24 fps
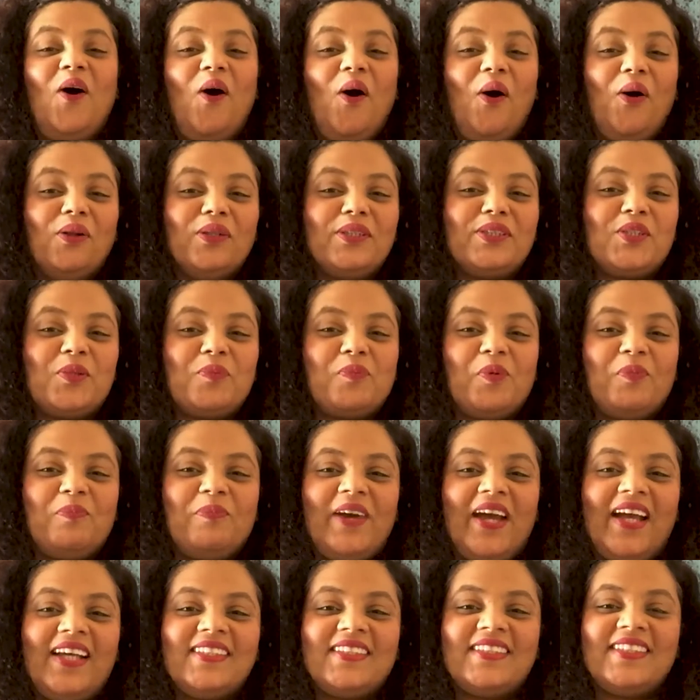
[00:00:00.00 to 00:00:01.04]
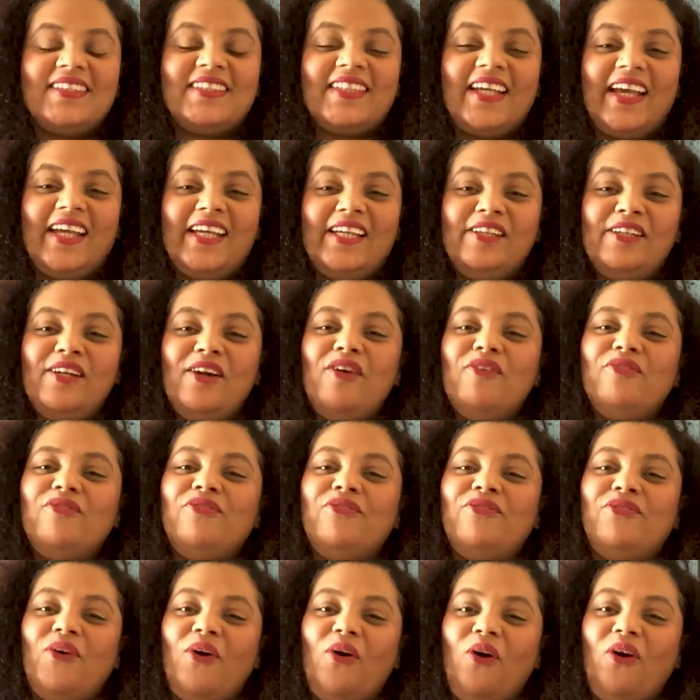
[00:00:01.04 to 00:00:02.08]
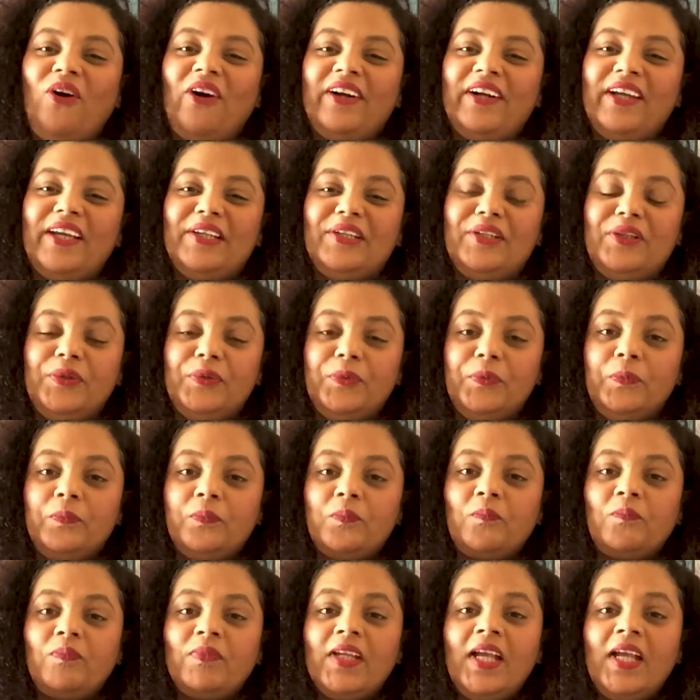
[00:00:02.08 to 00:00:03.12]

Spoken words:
also prepares the day for you.